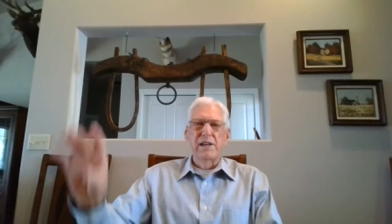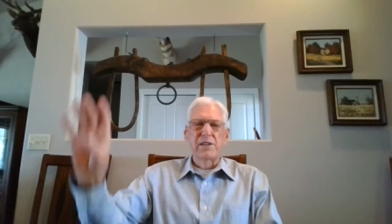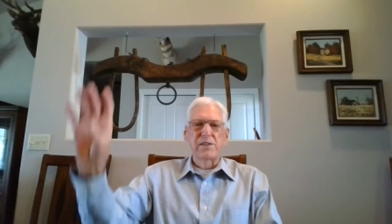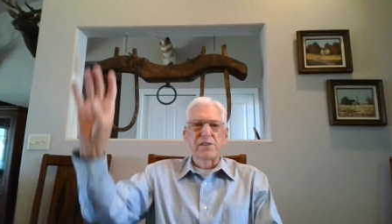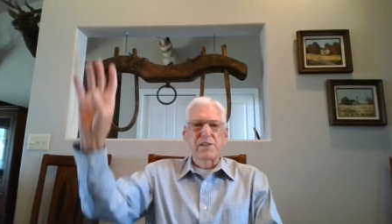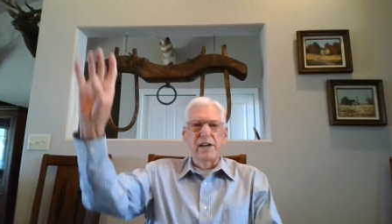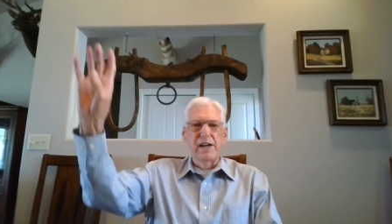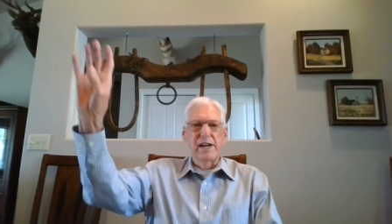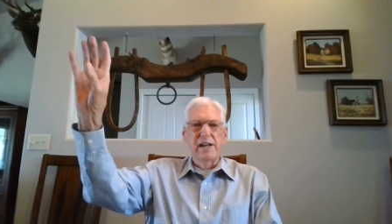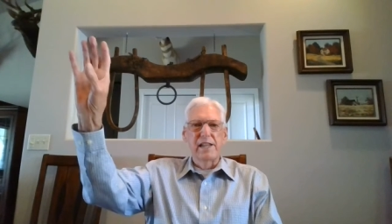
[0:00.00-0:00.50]
the
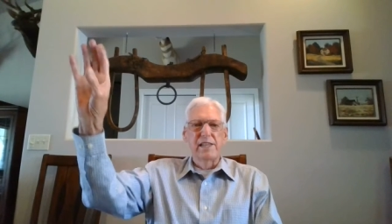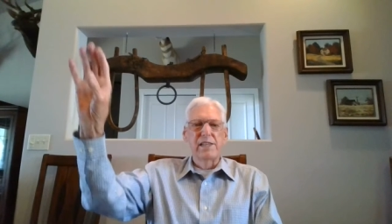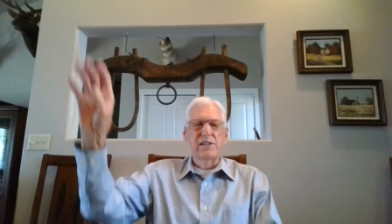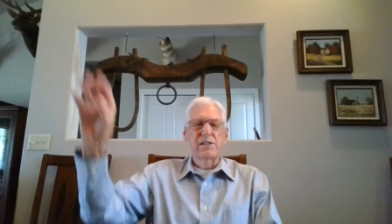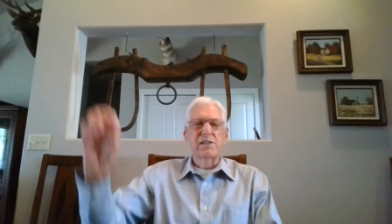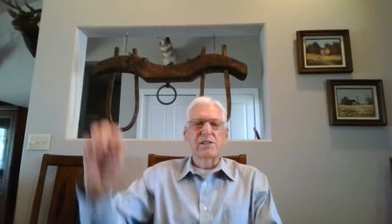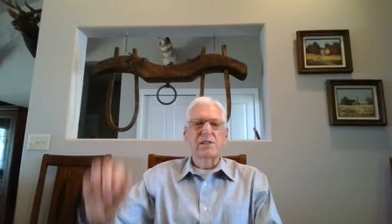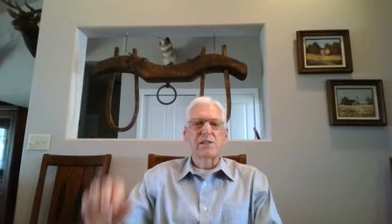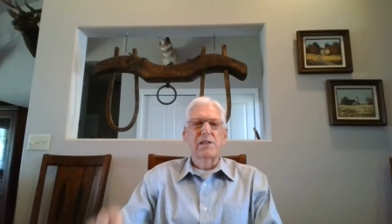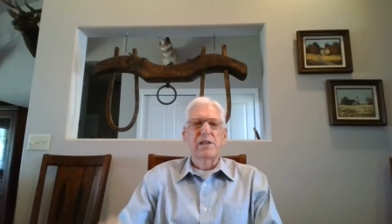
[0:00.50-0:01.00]
side of
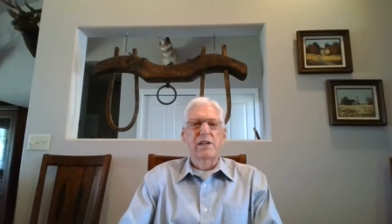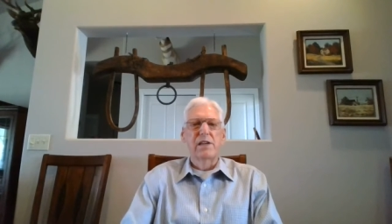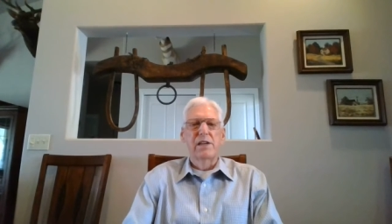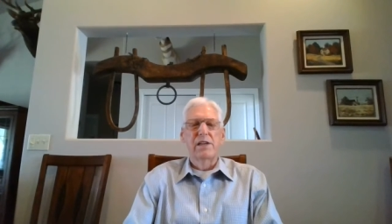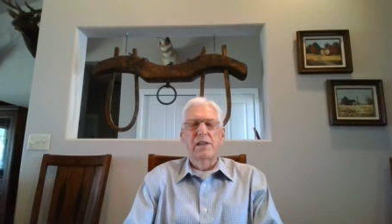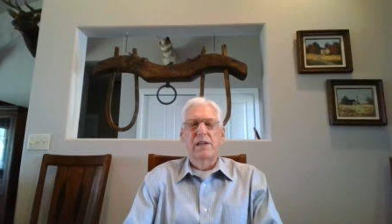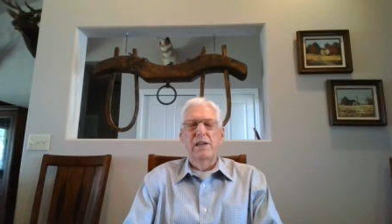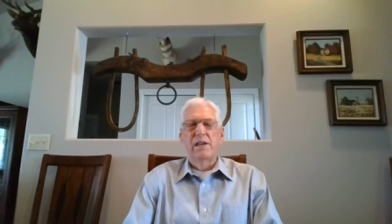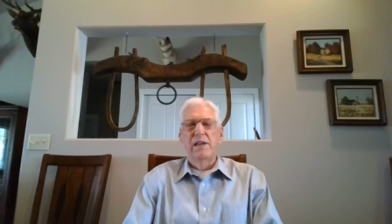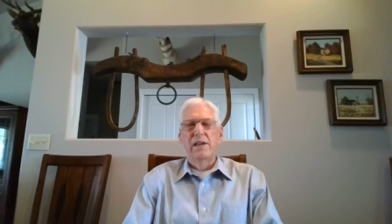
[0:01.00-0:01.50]
this,
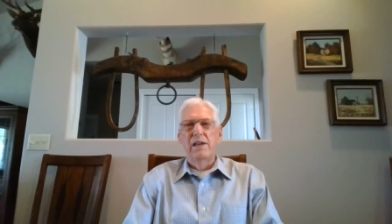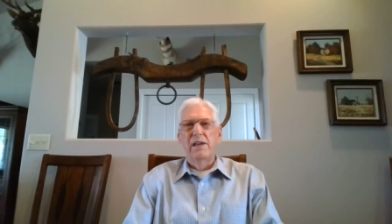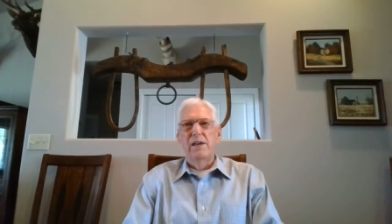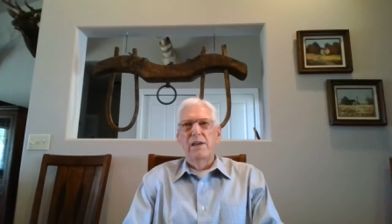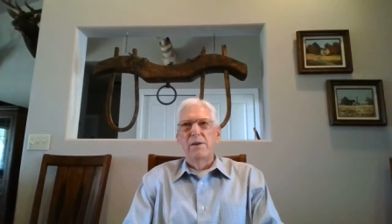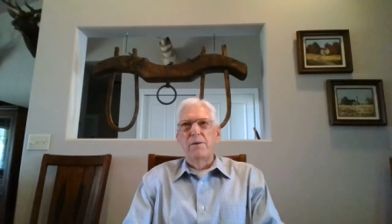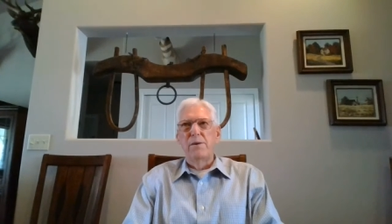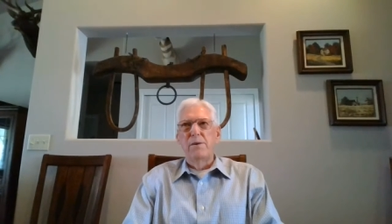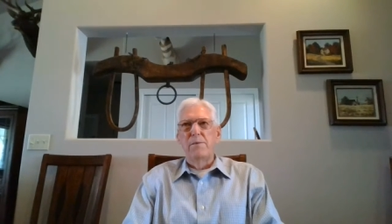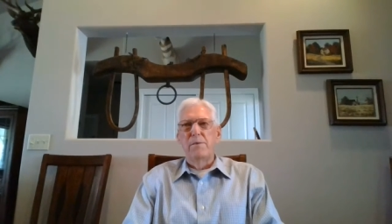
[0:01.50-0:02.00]

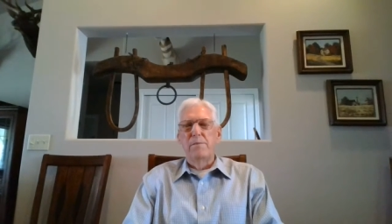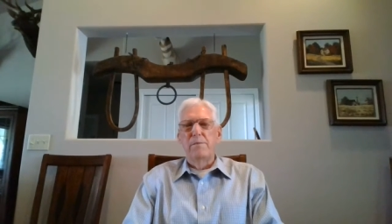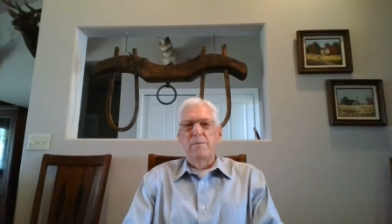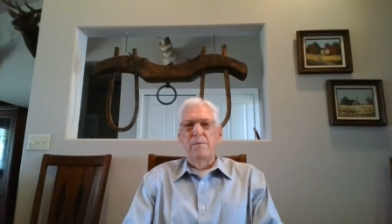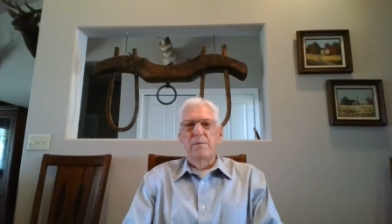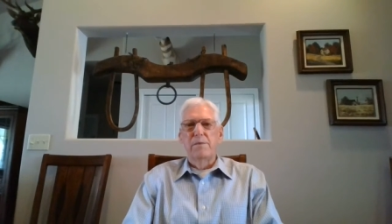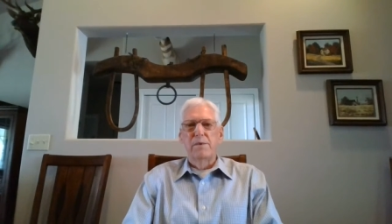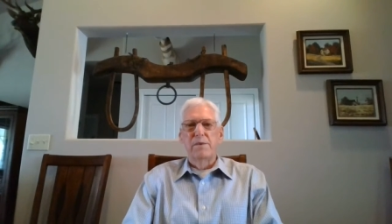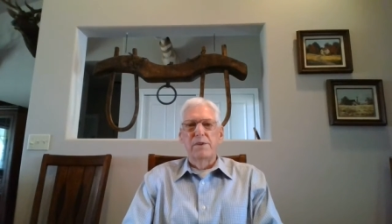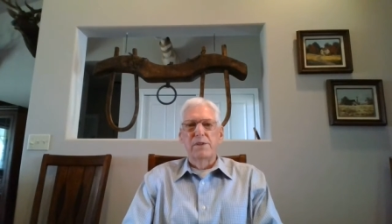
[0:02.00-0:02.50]

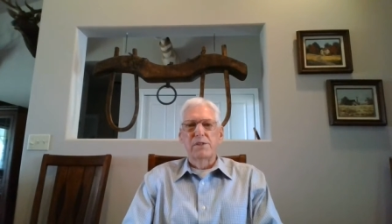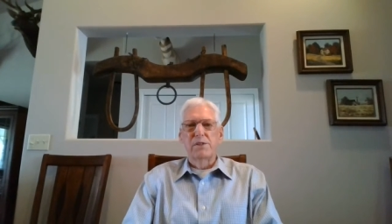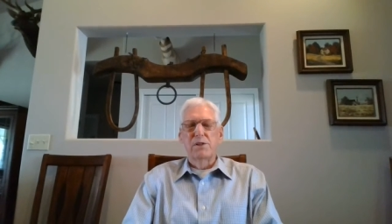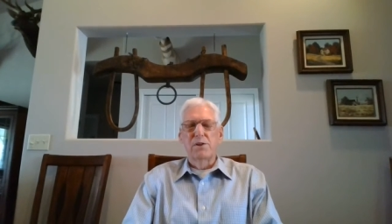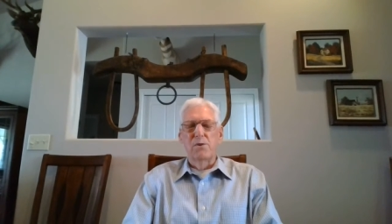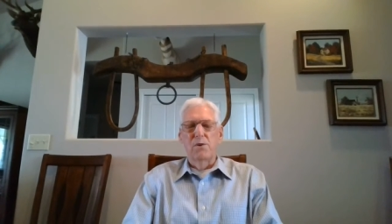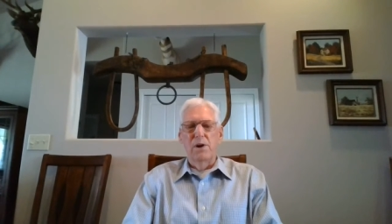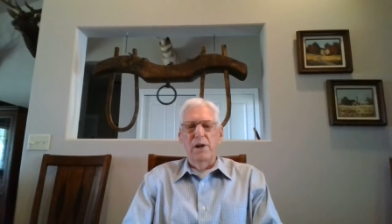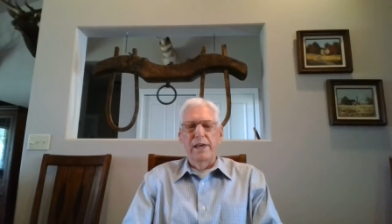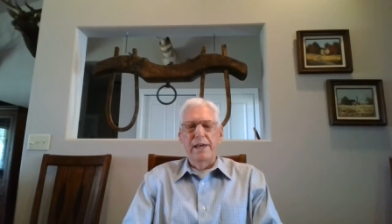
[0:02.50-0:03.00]
this
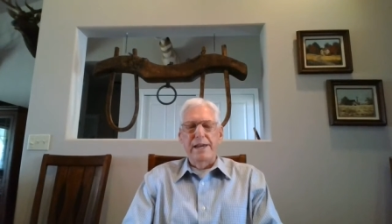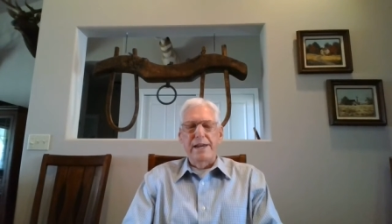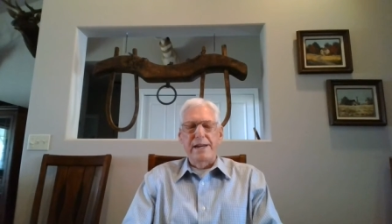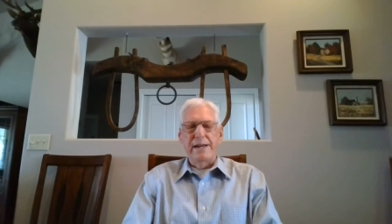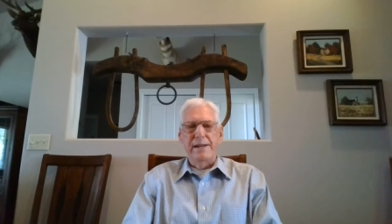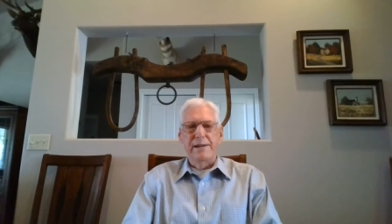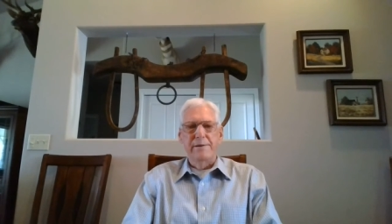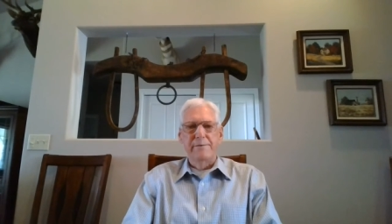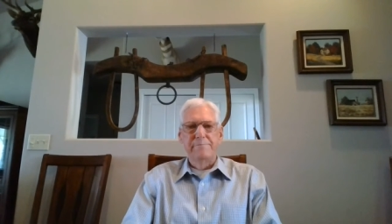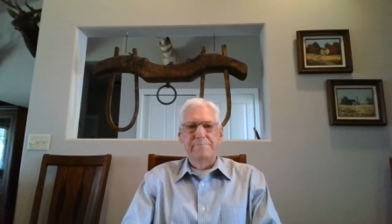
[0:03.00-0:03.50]

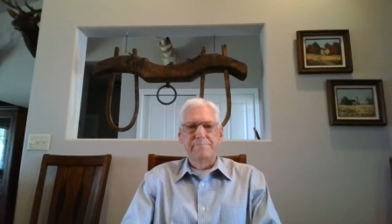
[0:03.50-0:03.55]
shoreline.